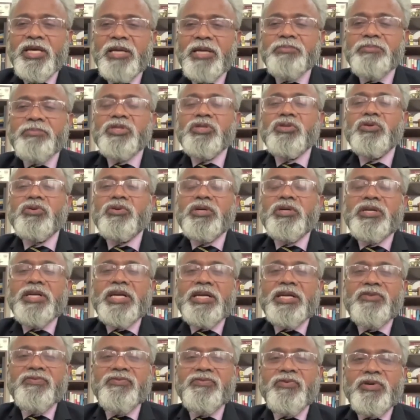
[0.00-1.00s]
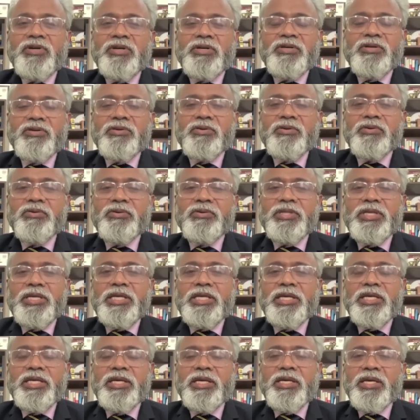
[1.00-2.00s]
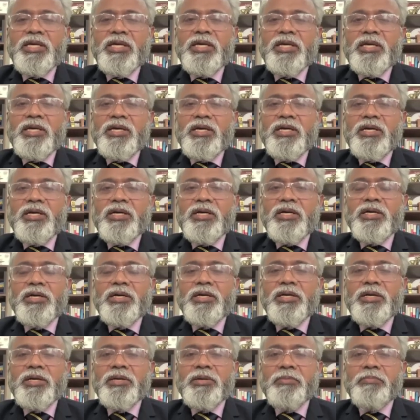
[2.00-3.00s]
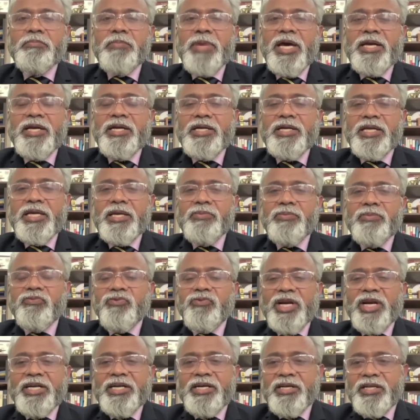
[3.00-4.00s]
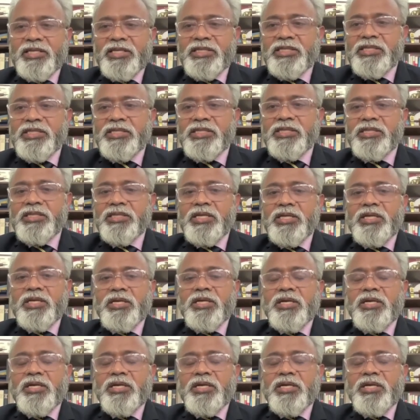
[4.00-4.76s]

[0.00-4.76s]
I'm so grateful to the uh, maritime veterans.